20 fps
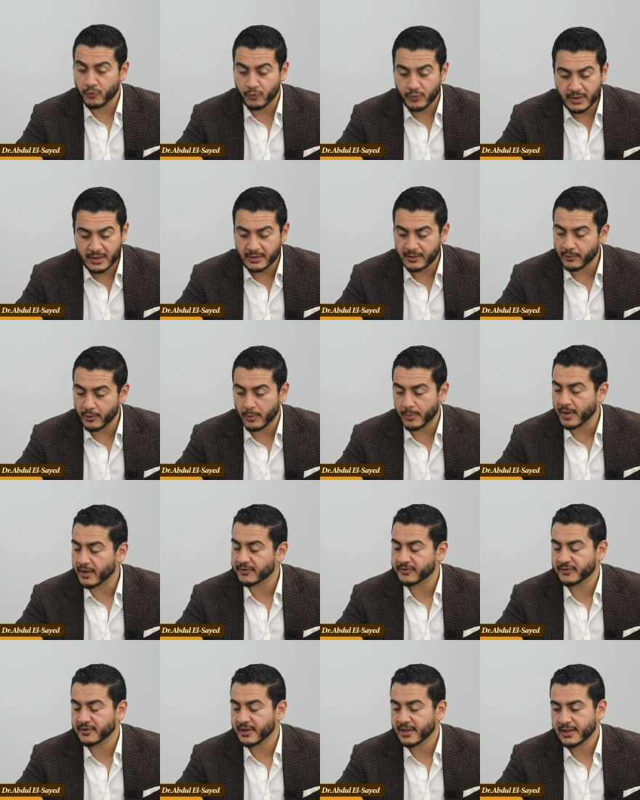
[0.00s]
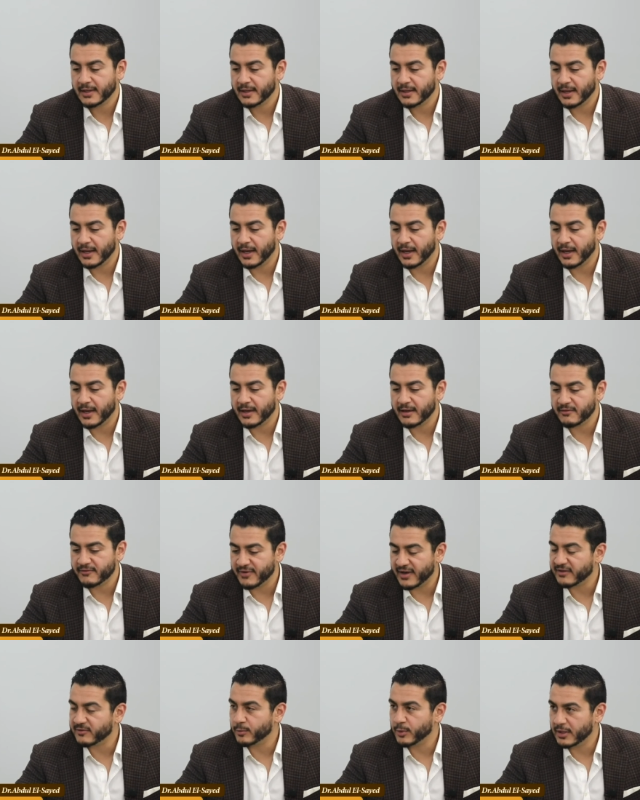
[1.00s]
really robust
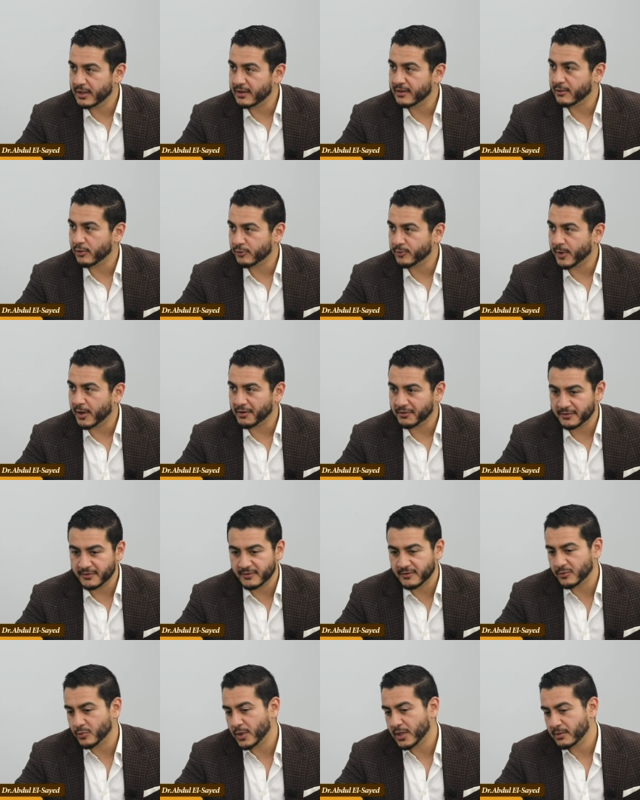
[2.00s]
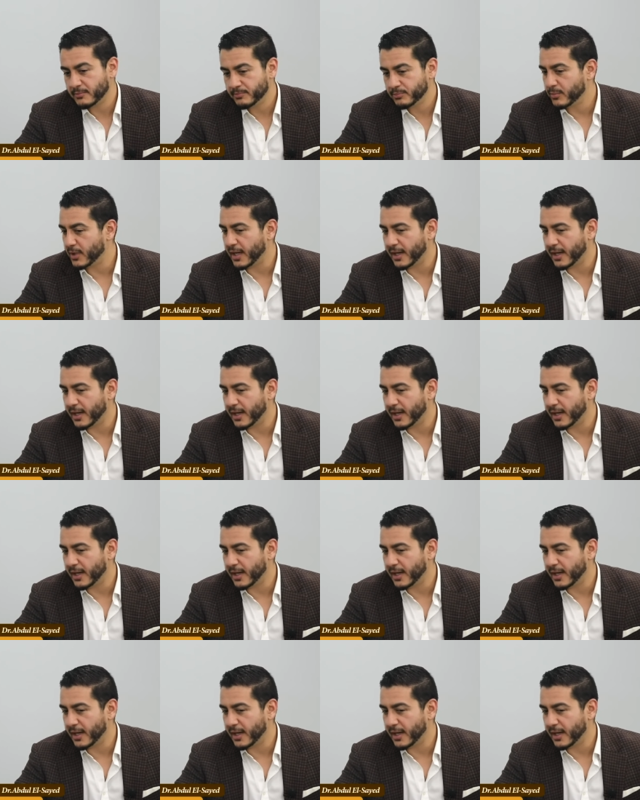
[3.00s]
investment in those policies as well.